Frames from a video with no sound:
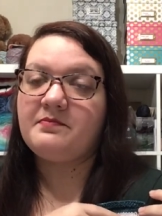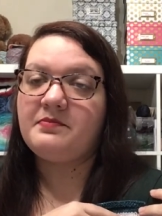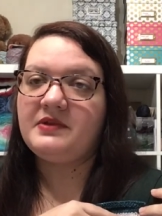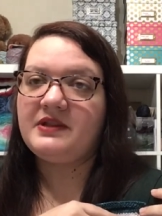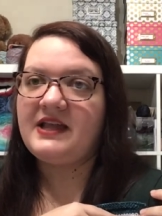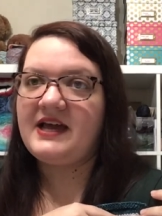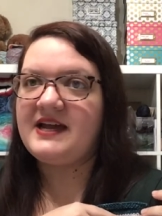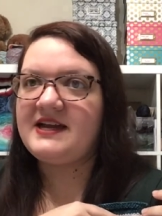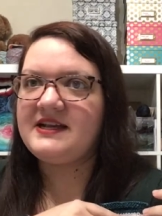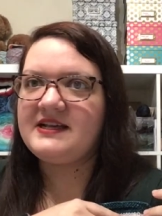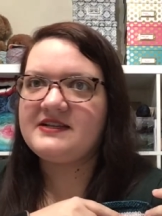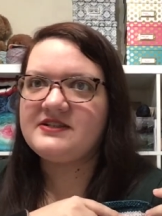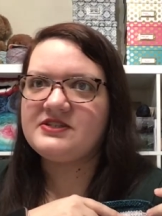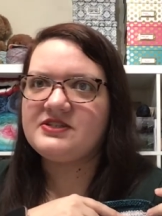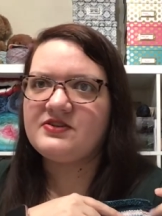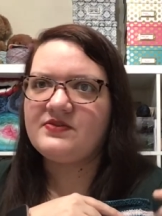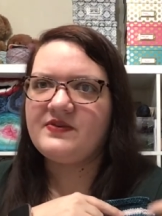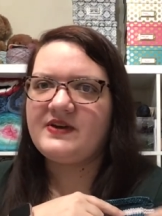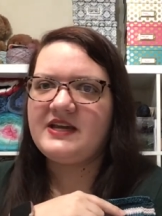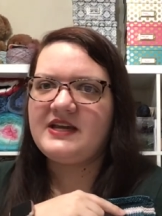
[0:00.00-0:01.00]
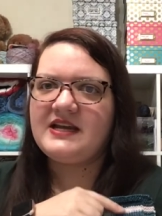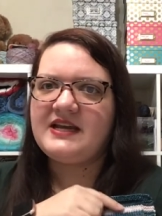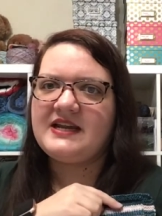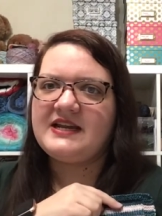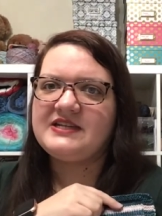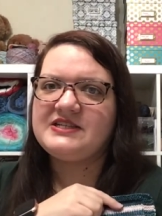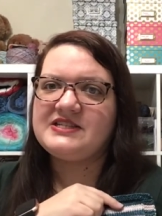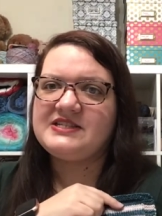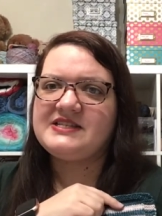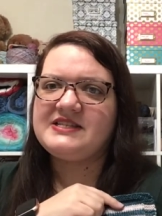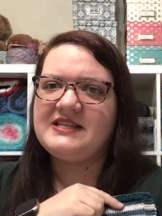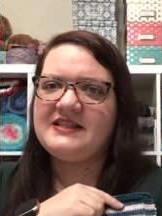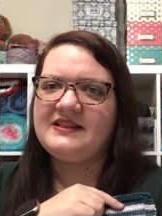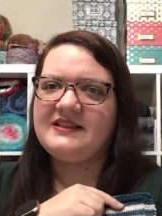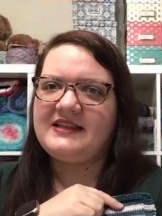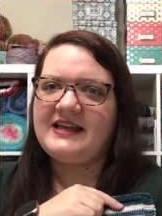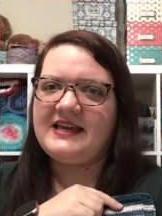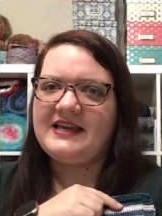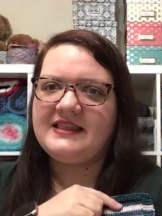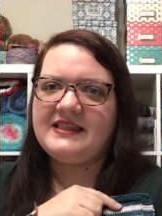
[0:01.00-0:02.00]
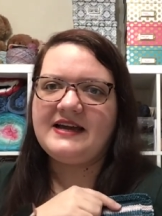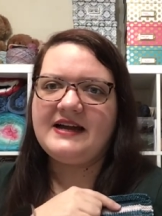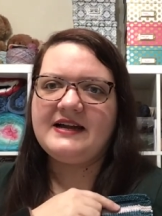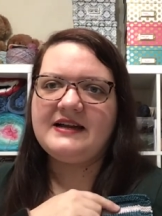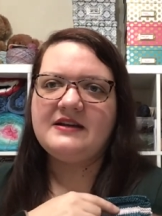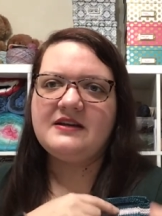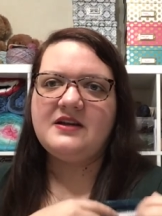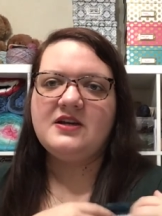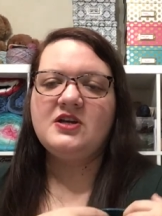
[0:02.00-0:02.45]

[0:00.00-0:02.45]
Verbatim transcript: bled into it and I just didn't like that.